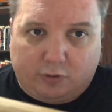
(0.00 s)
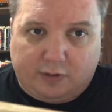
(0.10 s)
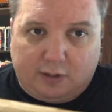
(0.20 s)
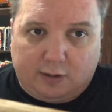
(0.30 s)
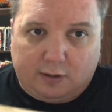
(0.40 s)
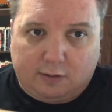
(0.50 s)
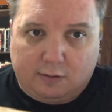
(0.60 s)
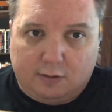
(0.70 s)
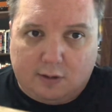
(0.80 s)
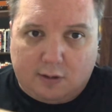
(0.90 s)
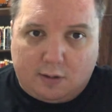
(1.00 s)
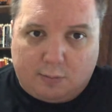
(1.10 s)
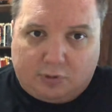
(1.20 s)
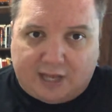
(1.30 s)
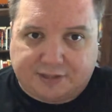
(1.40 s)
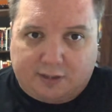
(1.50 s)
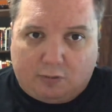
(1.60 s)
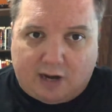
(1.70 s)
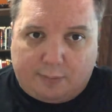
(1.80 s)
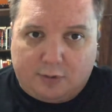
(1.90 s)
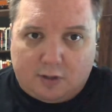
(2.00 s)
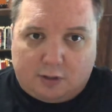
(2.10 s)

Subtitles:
the plastic wrap.